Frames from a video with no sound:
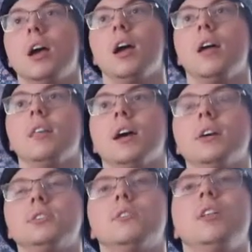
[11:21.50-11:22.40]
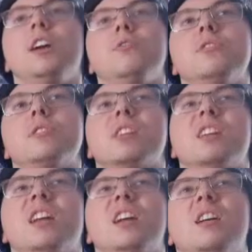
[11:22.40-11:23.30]
And the House of Life is a
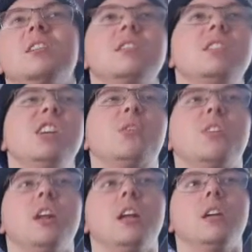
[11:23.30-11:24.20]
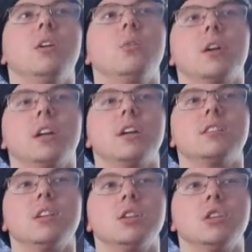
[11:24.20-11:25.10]
secret
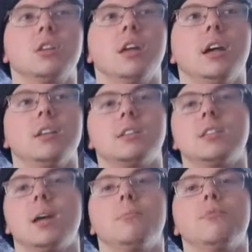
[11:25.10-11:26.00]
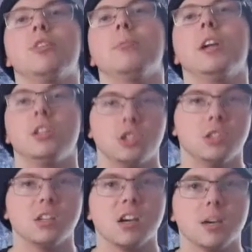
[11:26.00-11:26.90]
organization that has stemmed from
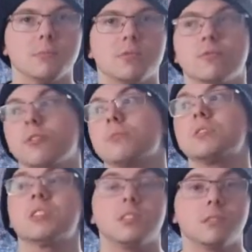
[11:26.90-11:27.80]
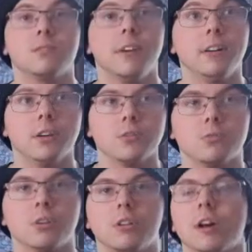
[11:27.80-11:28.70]
ancient times, since the Pharaohs
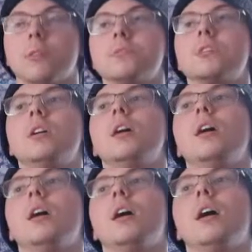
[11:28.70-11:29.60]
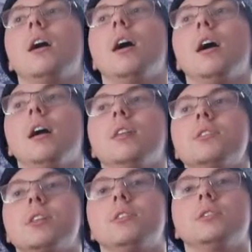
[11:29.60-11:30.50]
were around. And
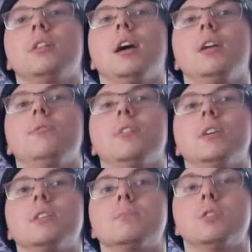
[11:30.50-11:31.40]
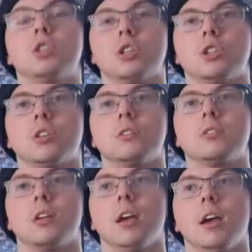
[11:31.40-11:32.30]
this House of Life is
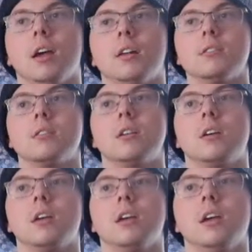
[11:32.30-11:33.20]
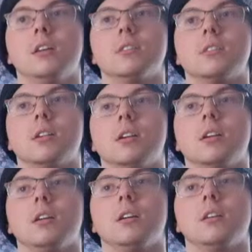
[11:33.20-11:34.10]
magicians, and it is
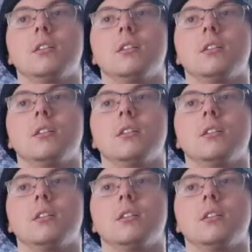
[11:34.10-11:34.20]
a